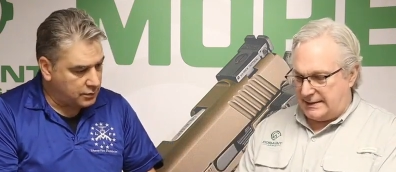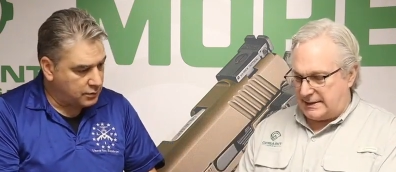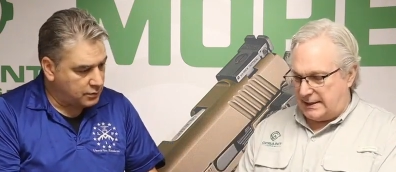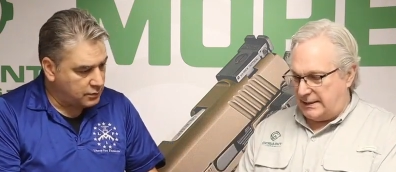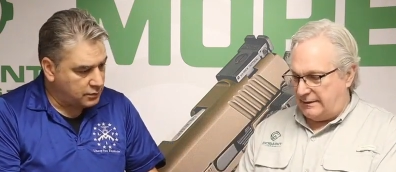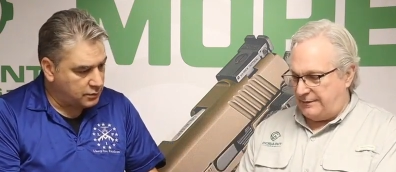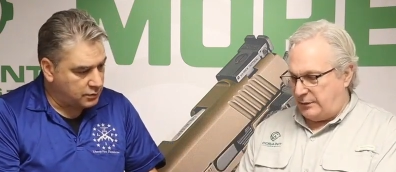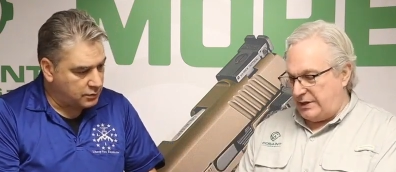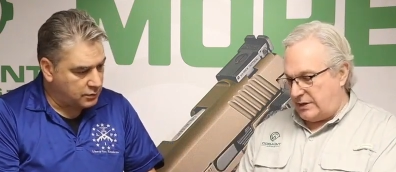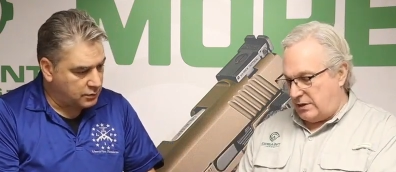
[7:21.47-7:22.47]
Speaker 1: design.
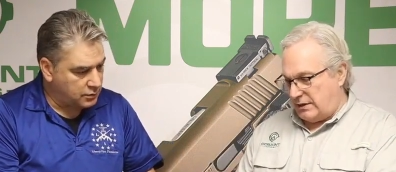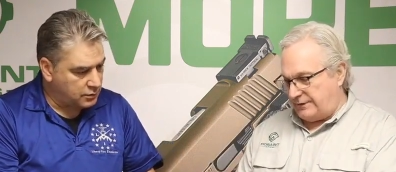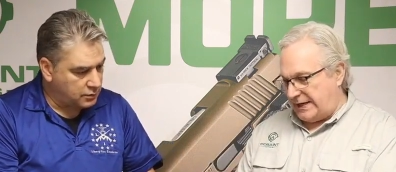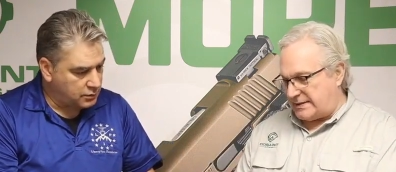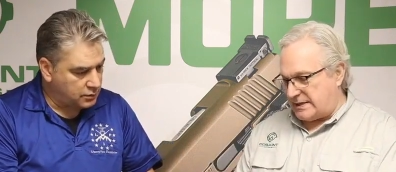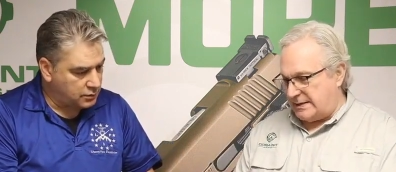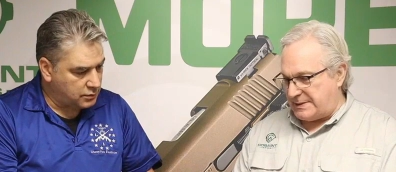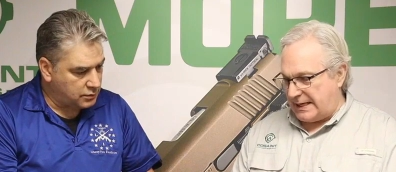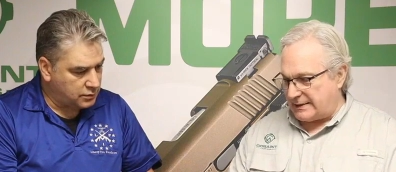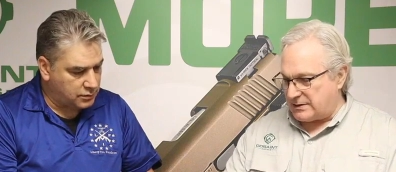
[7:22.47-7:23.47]
We call it flat top
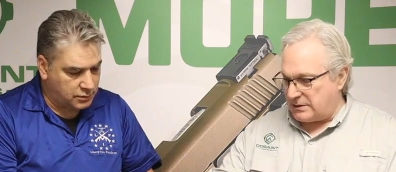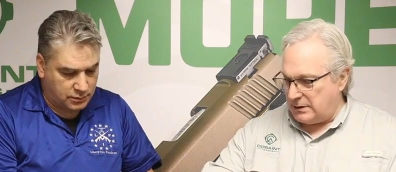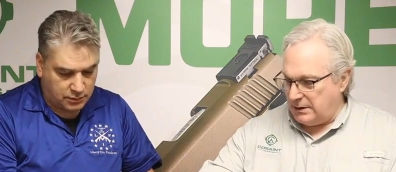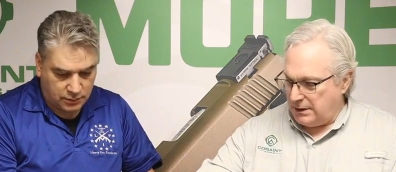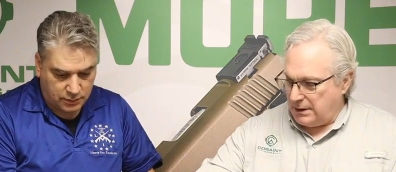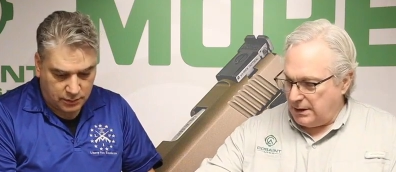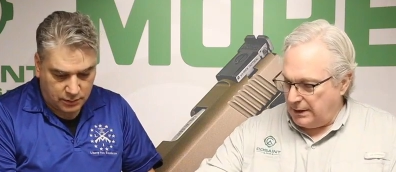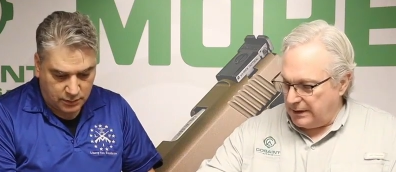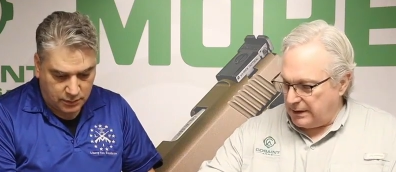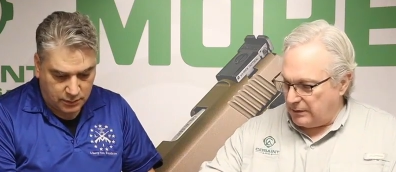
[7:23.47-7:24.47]
tactical,
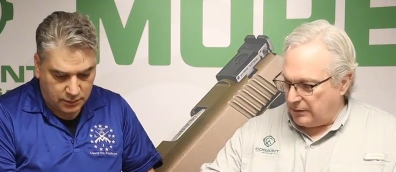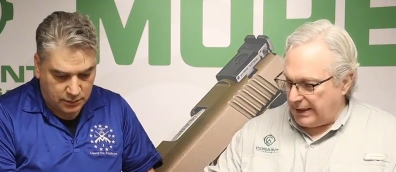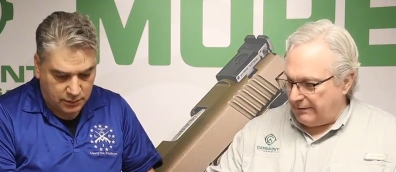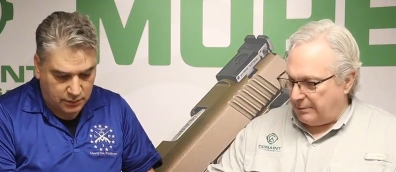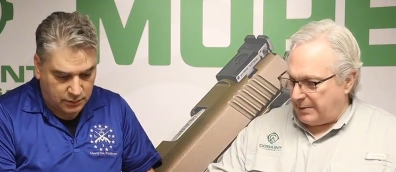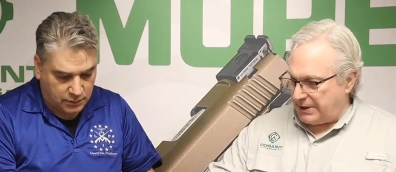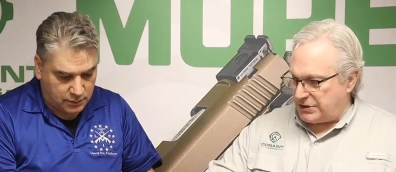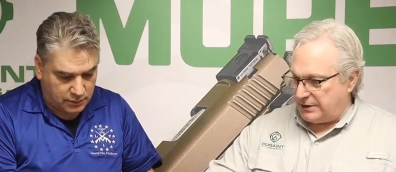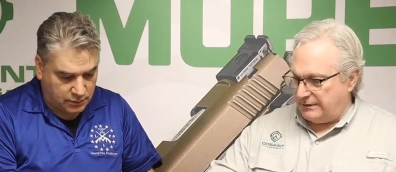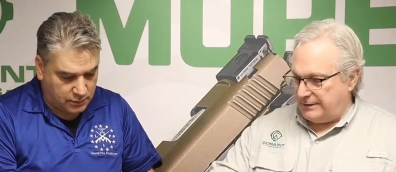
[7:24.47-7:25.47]
and then, then we have a
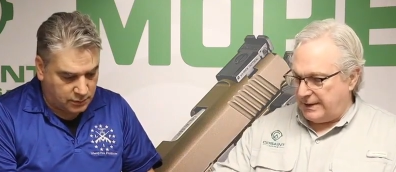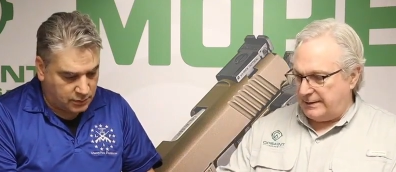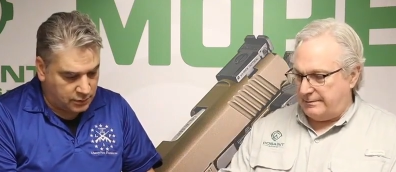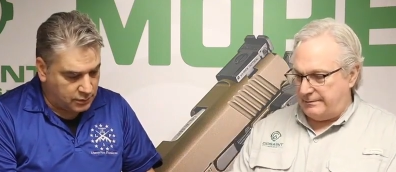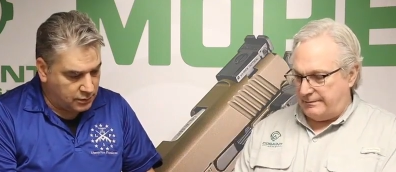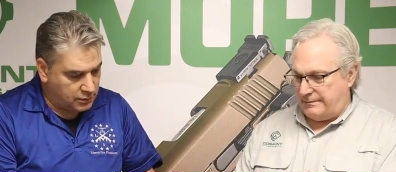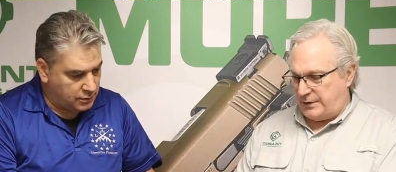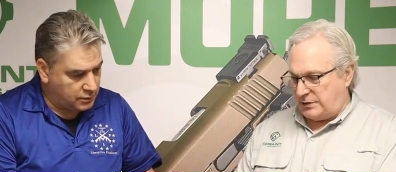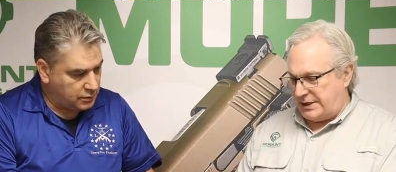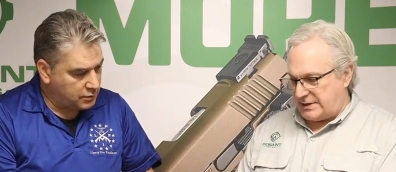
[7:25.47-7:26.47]
bunch of um,
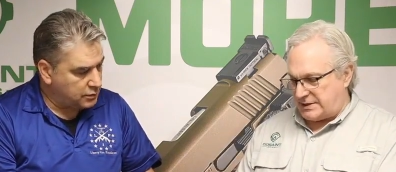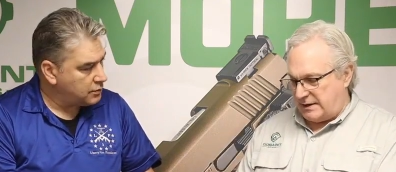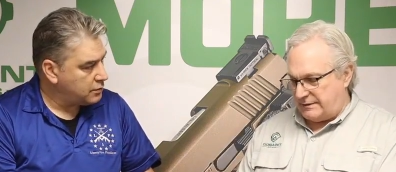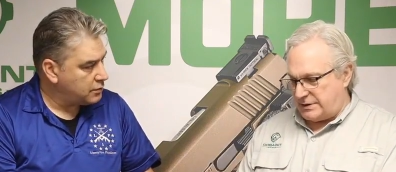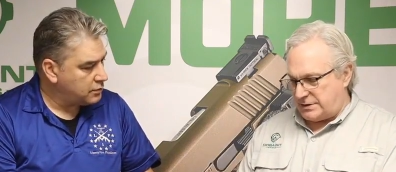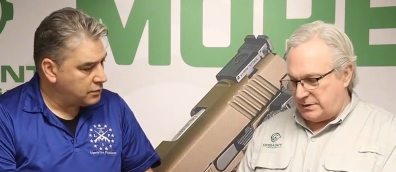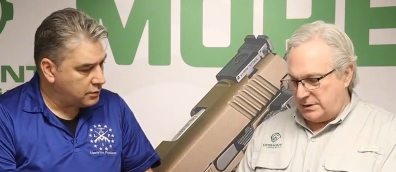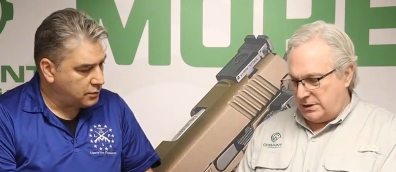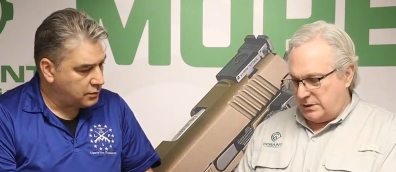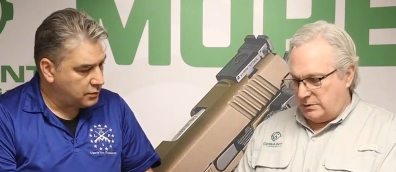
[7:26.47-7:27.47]
full dust covers,
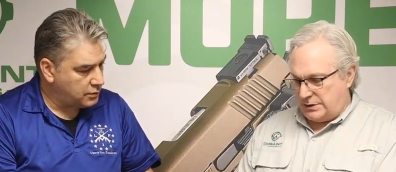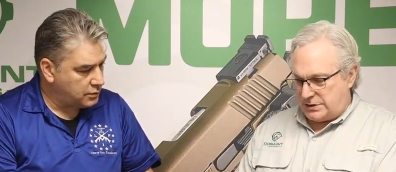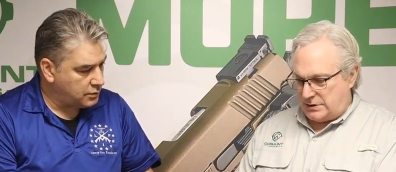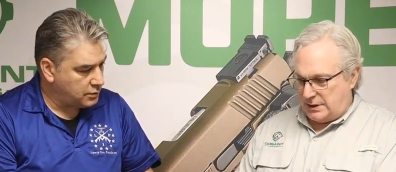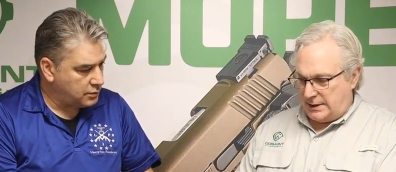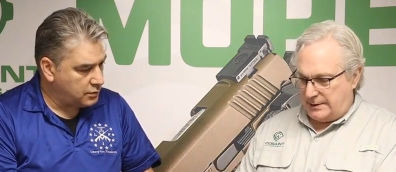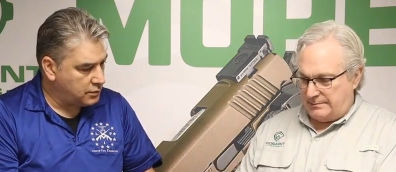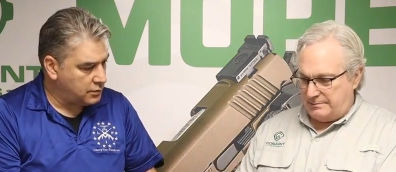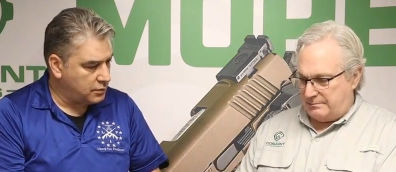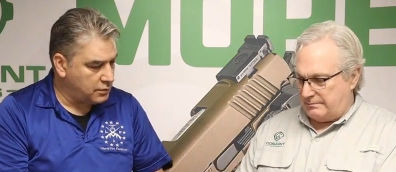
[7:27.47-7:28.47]
which
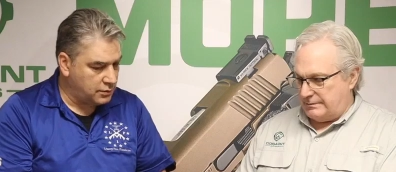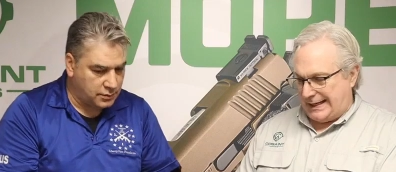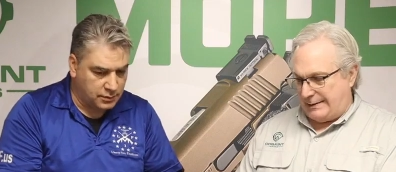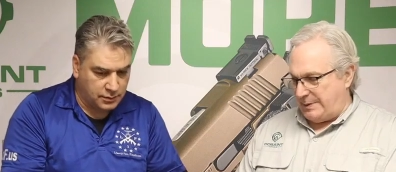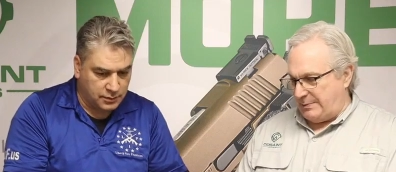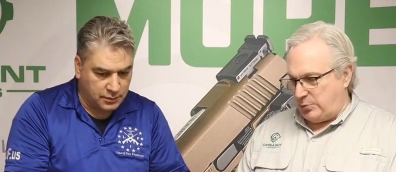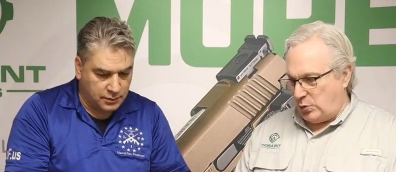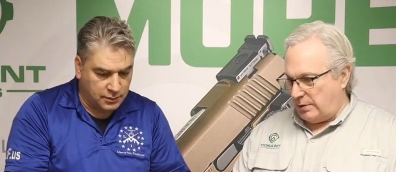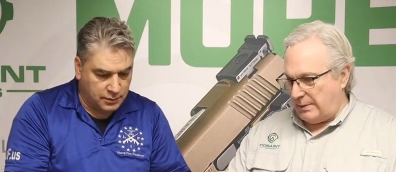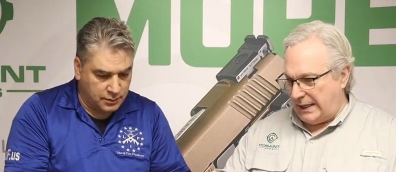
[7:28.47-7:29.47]
um, a lot of people
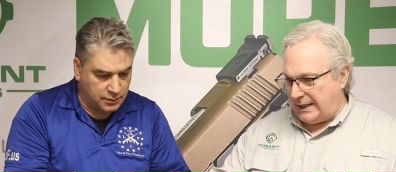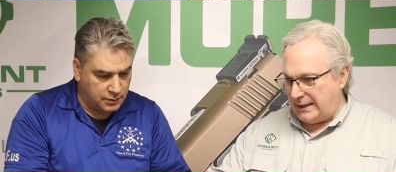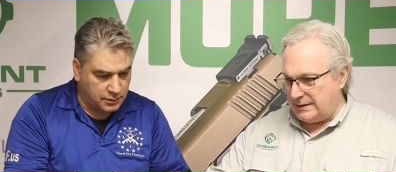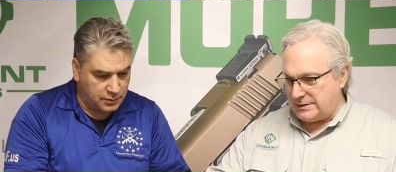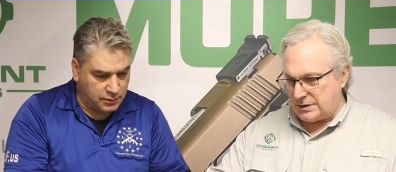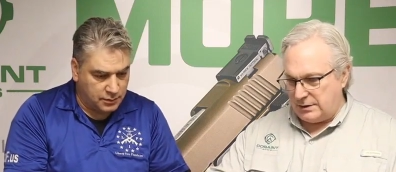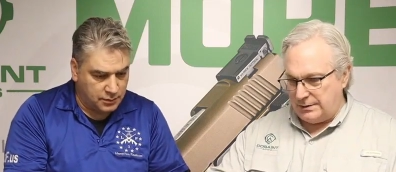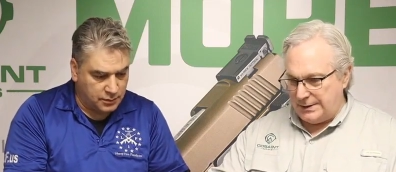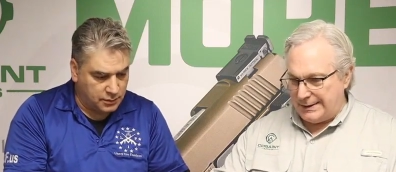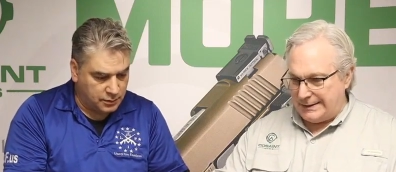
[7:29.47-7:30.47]
weren't making, so
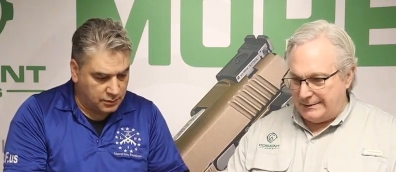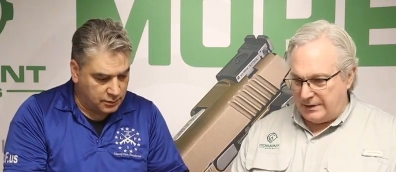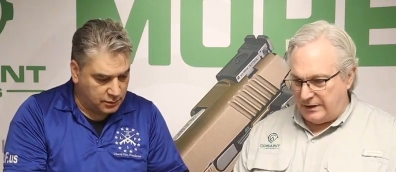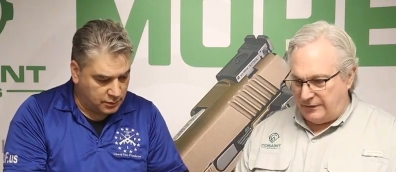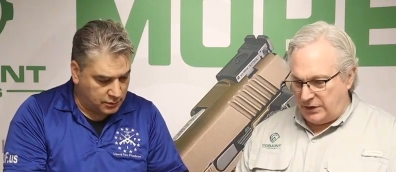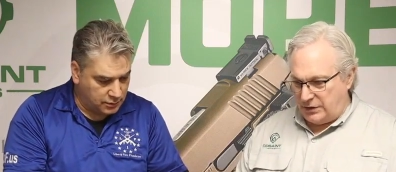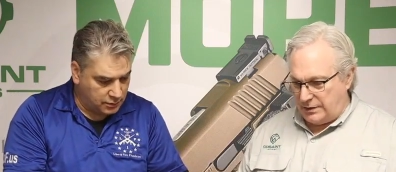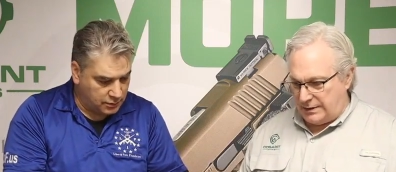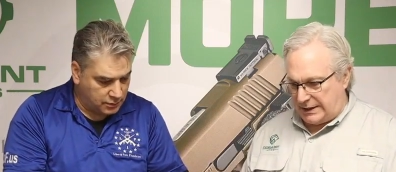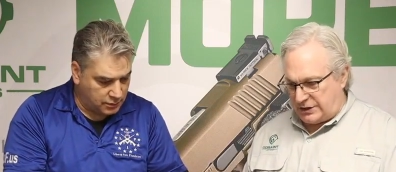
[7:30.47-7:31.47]
very
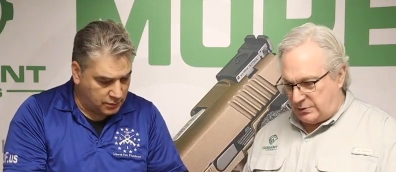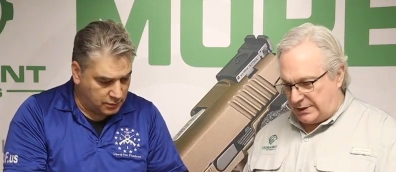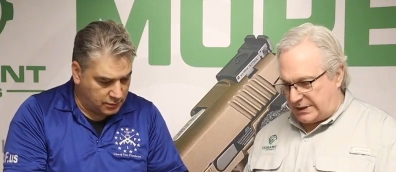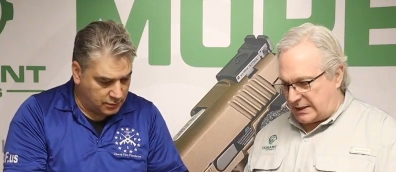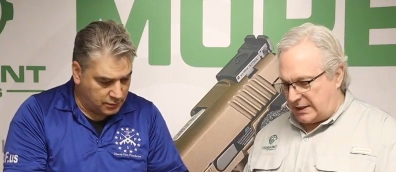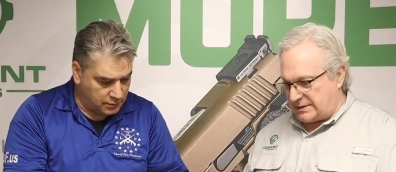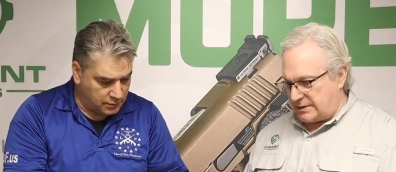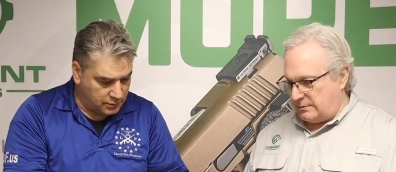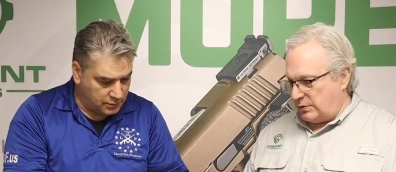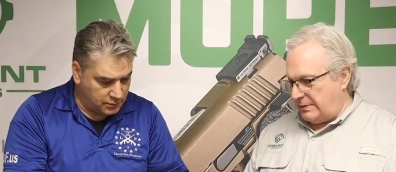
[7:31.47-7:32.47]
few, unless you went to
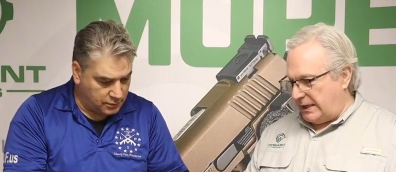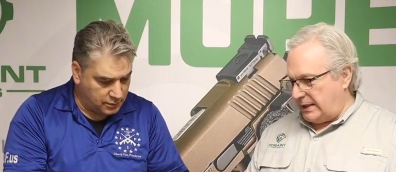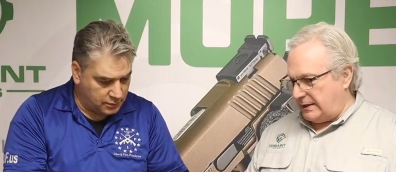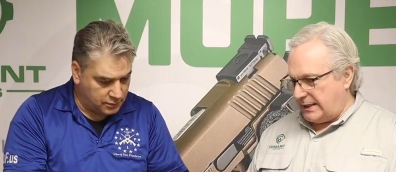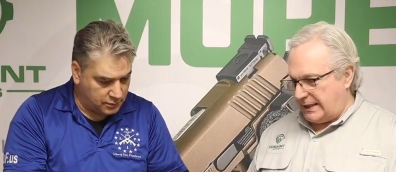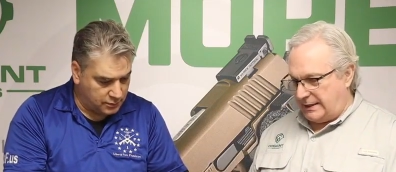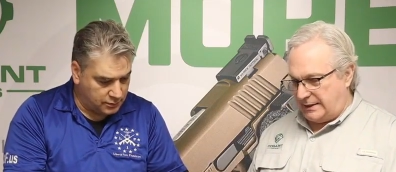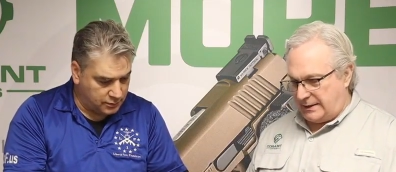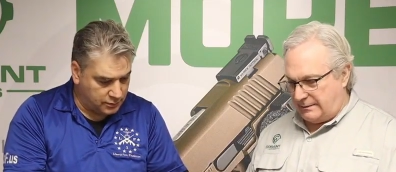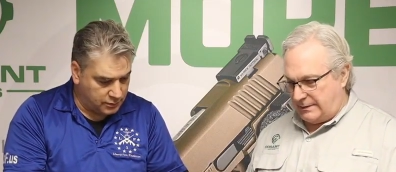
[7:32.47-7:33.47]
custom, were making that in
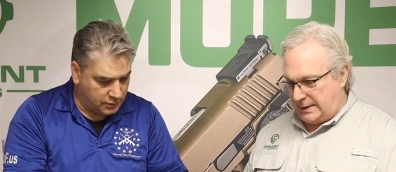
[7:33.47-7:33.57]
the